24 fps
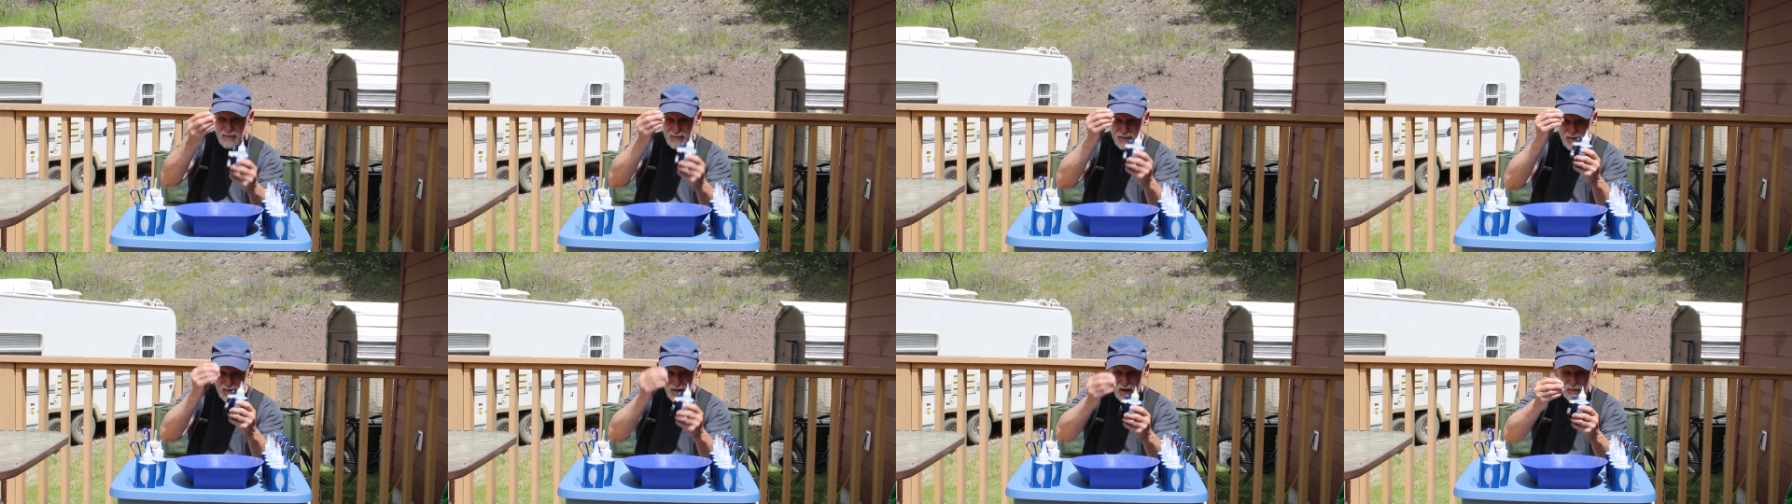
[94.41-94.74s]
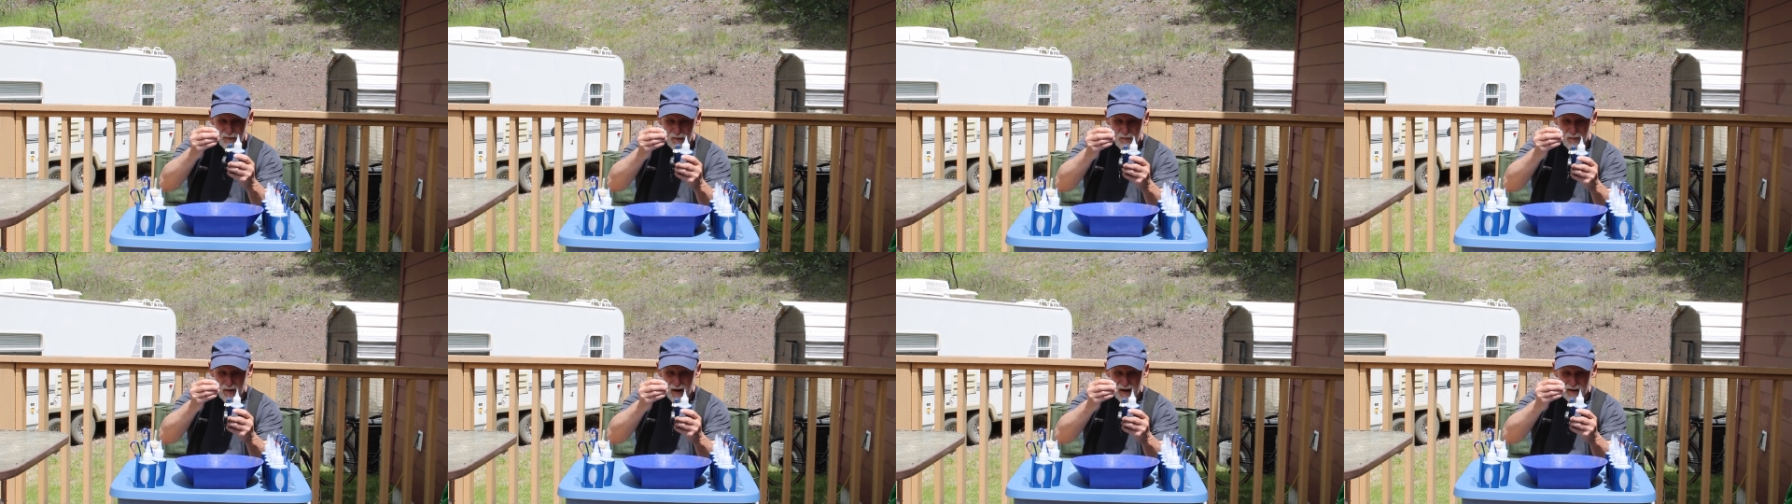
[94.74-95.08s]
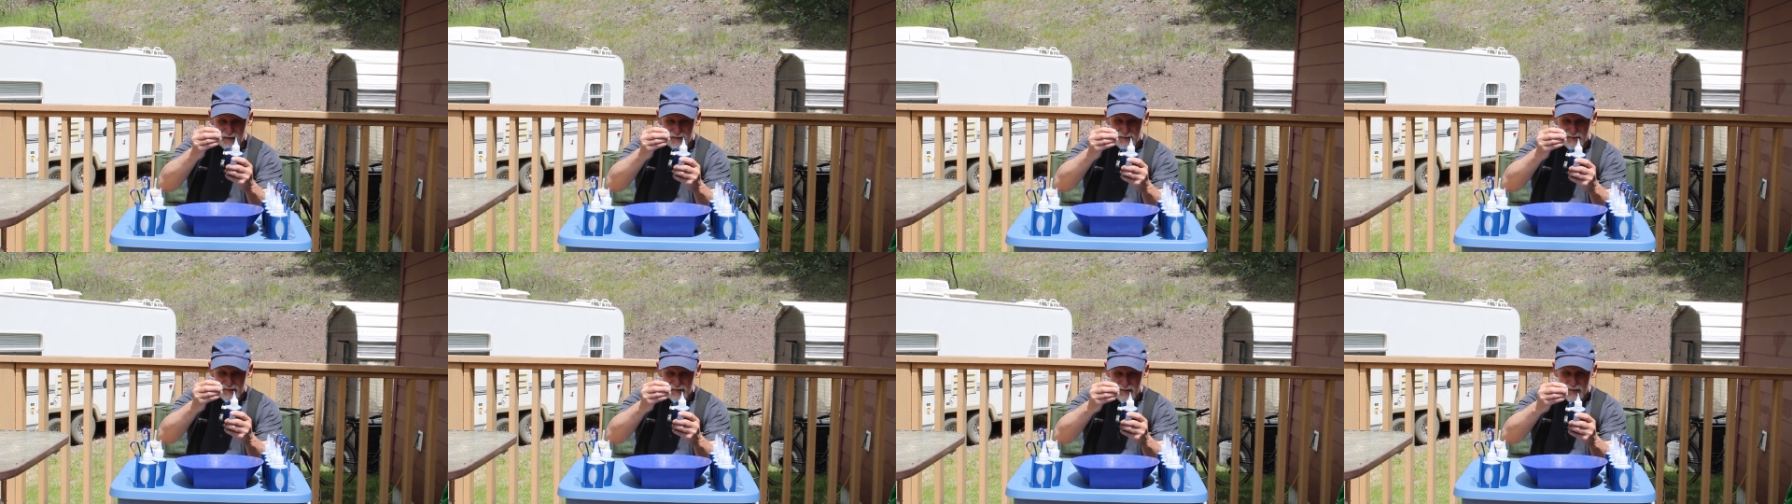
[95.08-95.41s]
snuffer
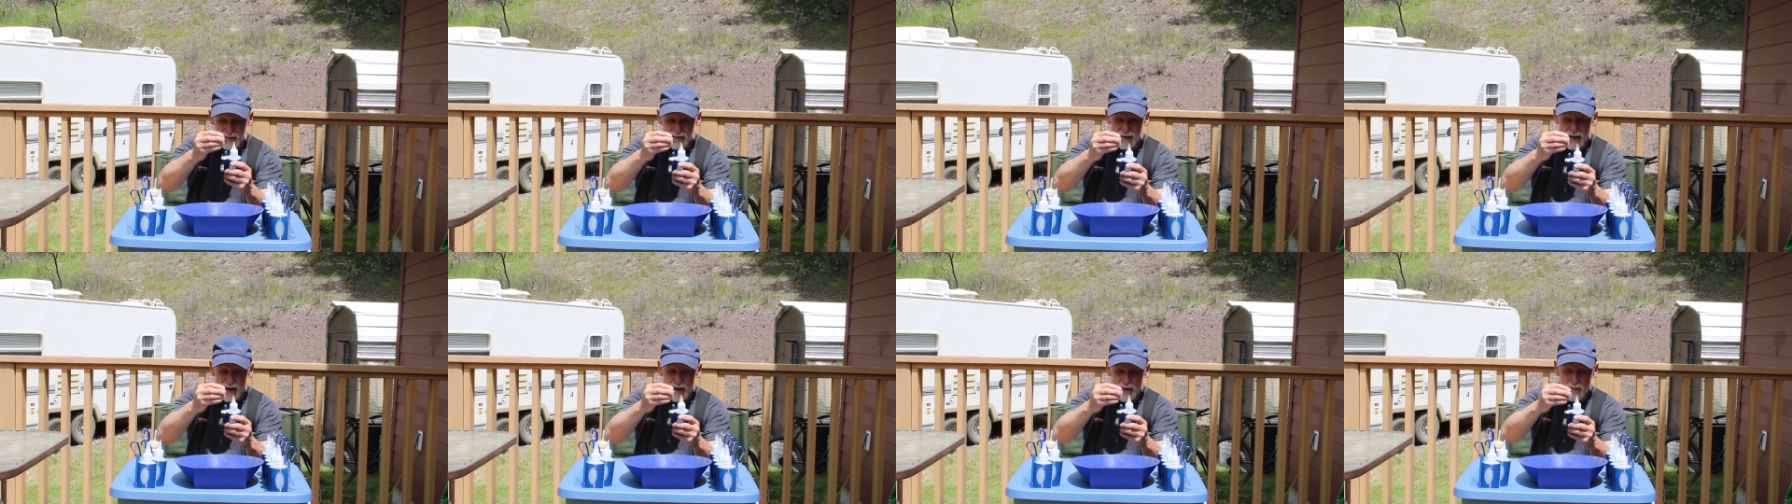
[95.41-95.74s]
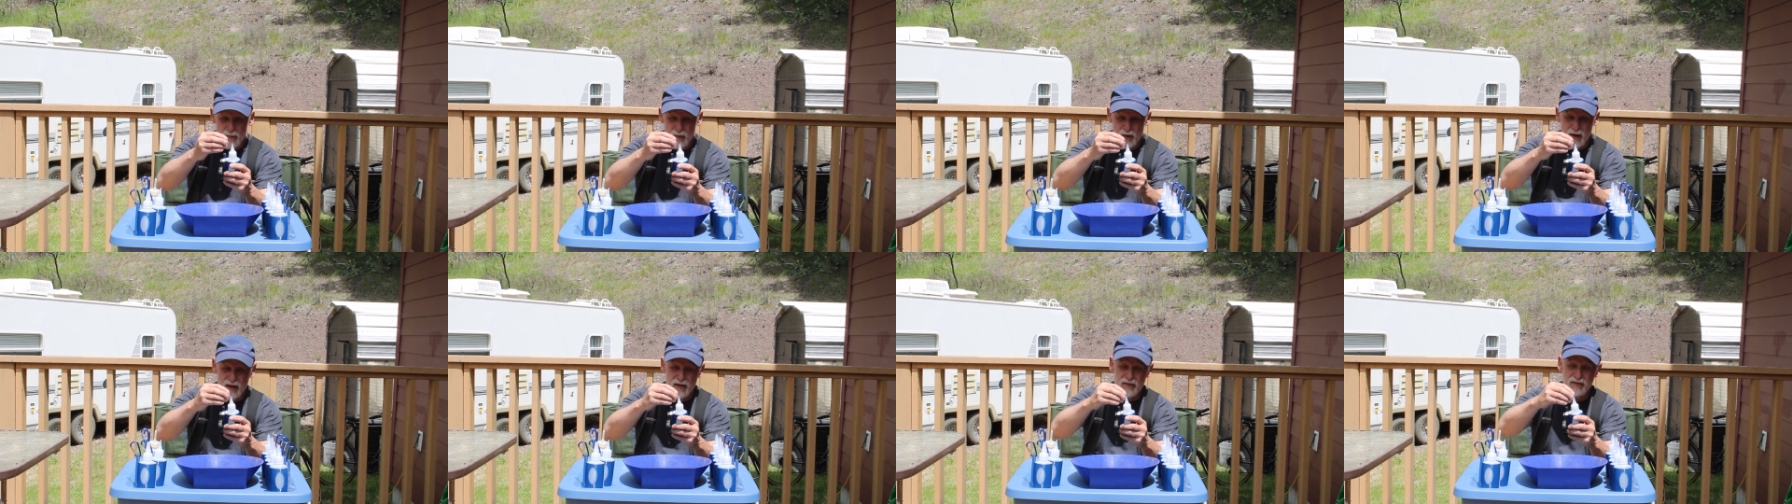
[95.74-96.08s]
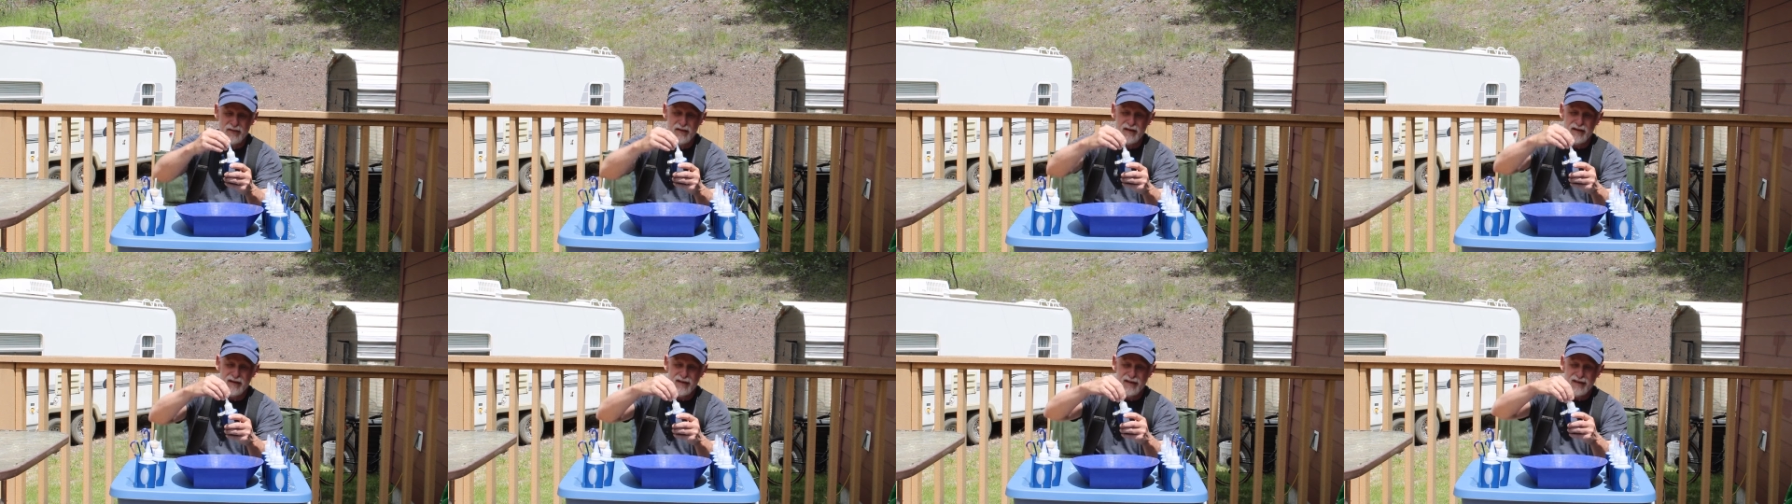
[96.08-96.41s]
bottles do come with
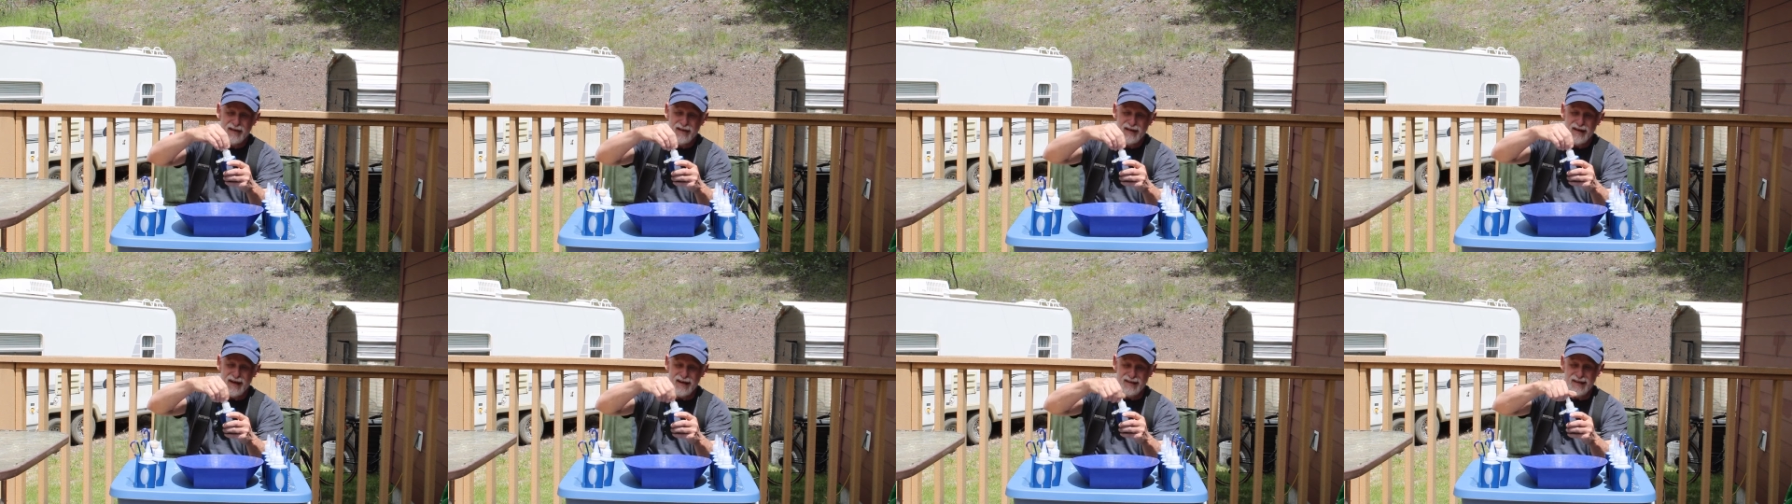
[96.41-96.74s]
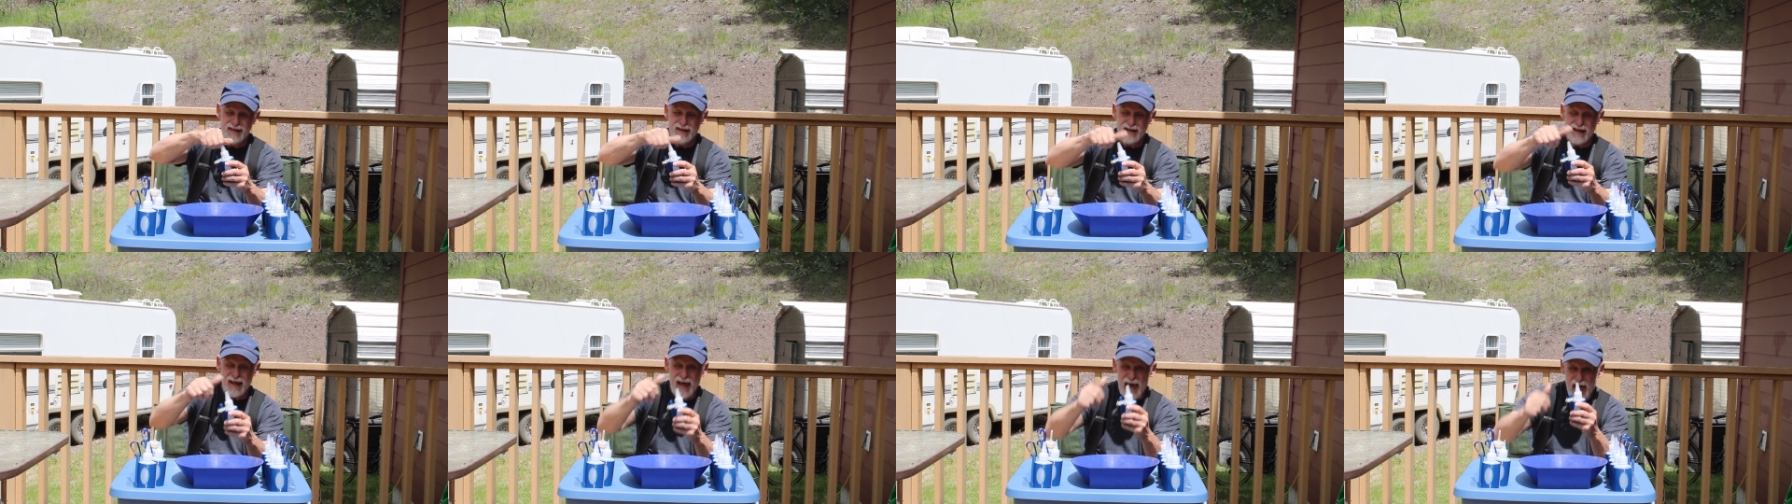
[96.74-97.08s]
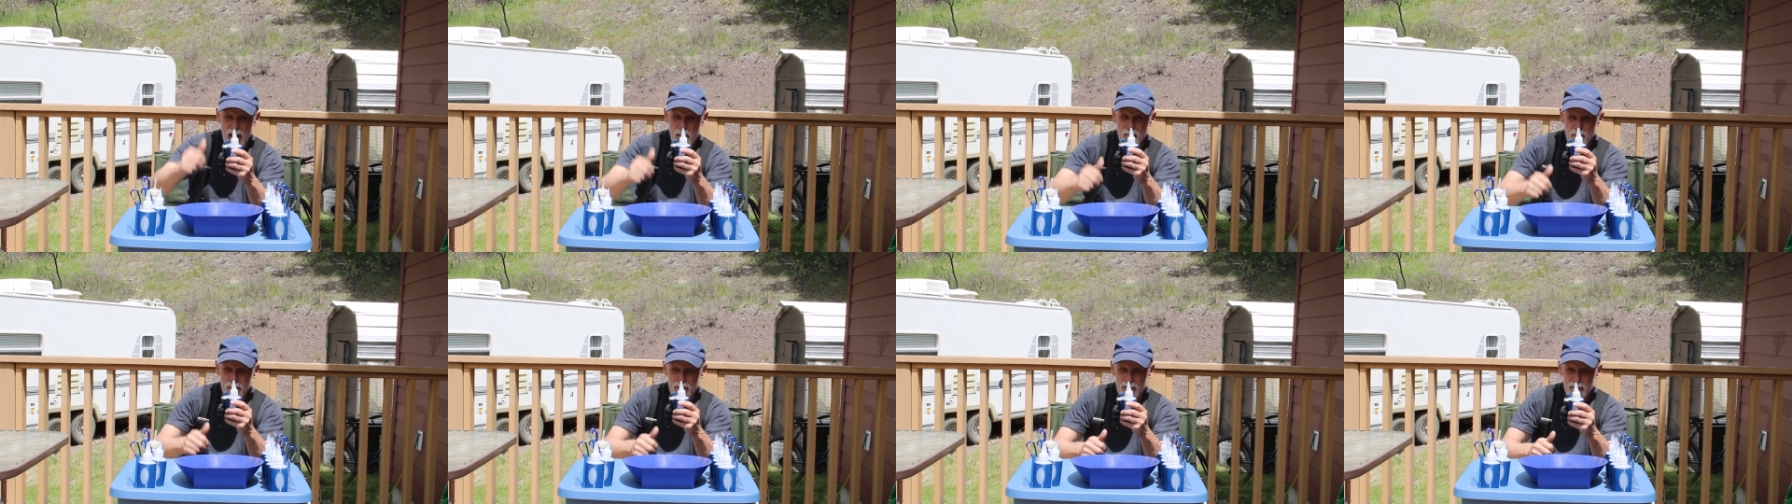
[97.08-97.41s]
a little
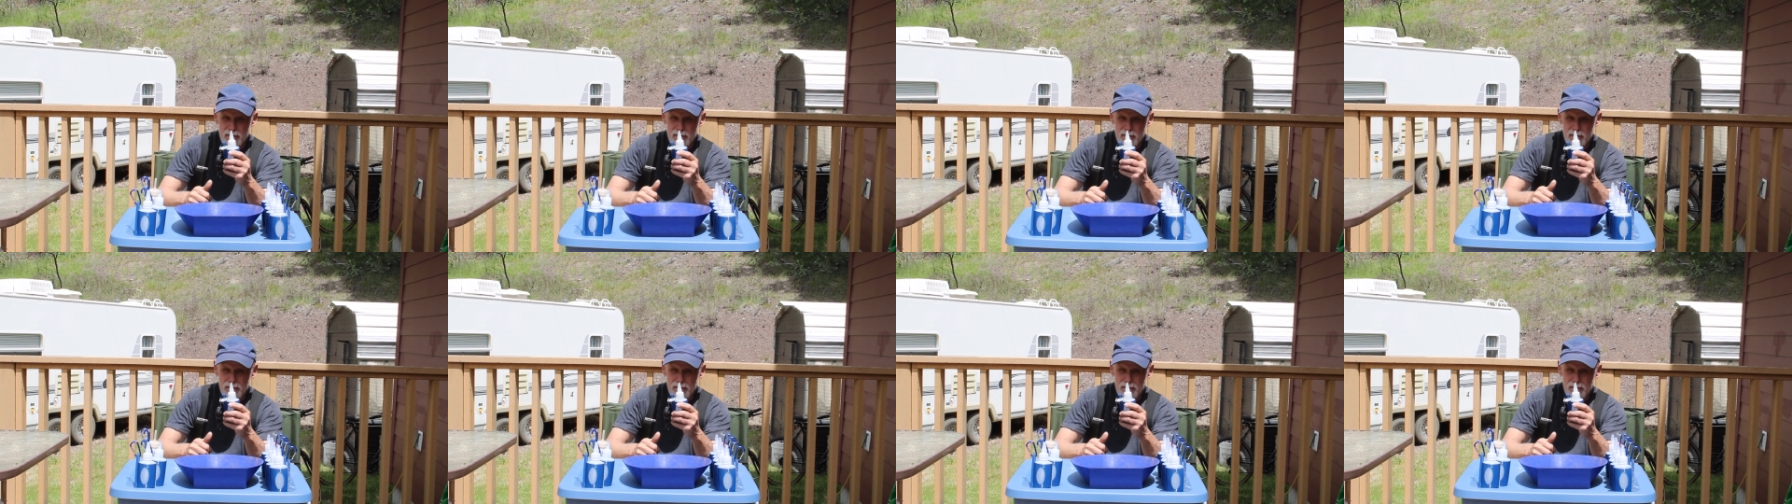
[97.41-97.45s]
cap